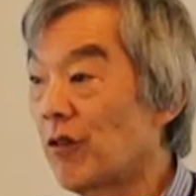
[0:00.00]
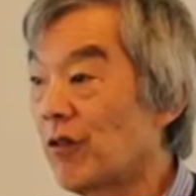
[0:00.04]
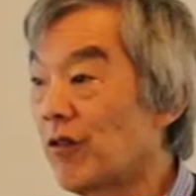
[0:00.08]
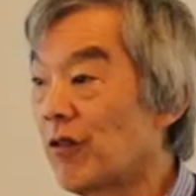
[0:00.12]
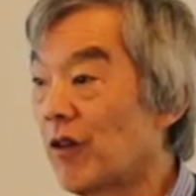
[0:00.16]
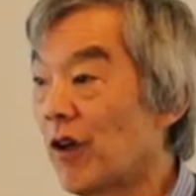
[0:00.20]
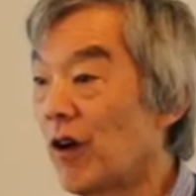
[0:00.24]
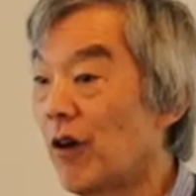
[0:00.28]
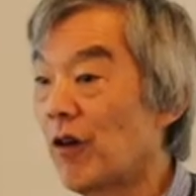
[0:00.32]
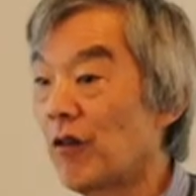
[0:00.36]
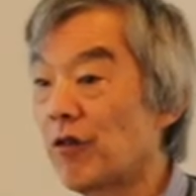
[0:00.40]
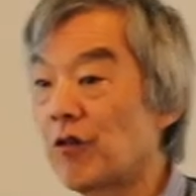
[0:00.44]

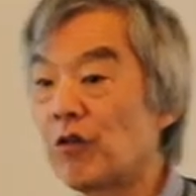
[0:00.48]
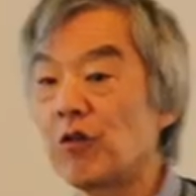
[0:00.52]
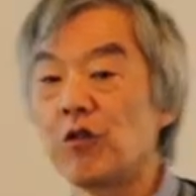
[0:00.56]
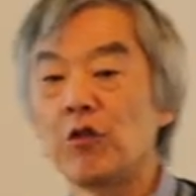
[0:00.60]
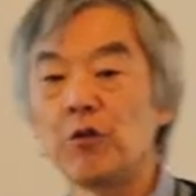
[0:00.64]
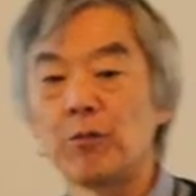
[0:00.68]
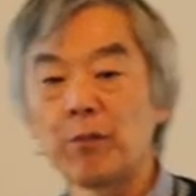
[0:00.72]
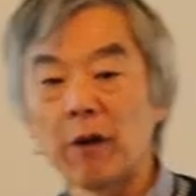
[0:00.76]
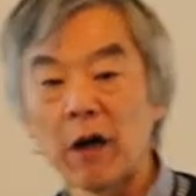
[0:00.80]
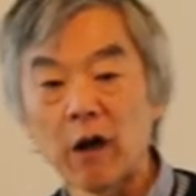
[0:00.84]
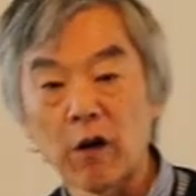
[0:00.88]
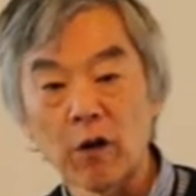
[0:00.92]
ourselves
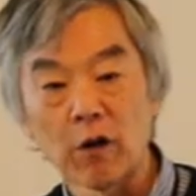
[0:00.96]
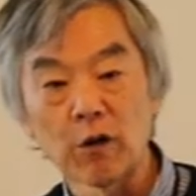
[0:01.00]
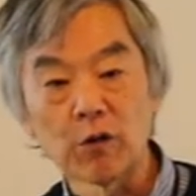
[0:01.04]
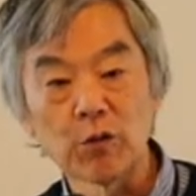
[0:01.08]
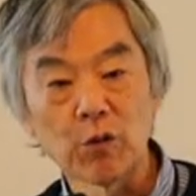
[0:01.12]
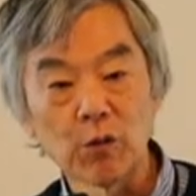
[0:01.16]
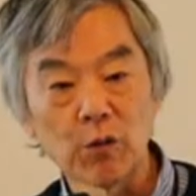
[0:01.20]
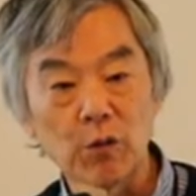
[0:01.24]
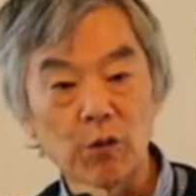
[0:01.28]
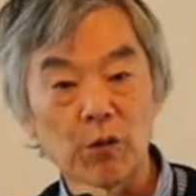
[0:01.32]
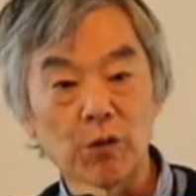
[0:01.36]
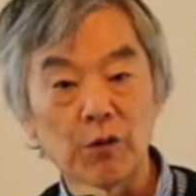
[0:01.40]
to power
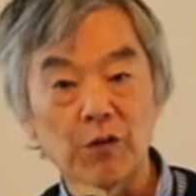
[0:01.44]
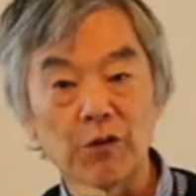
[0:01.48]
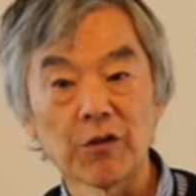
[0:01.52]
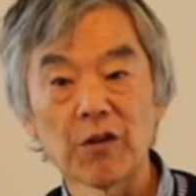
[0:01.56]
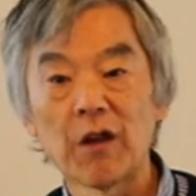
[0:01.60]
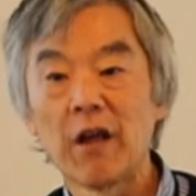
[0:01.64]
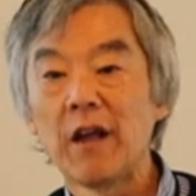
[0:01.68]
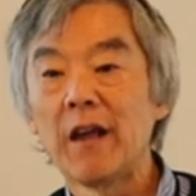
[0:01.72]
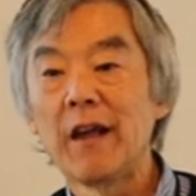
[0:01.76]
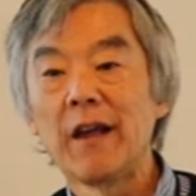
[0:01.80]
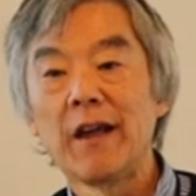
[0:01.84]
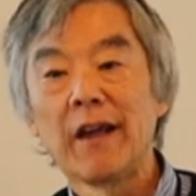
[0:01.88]
tools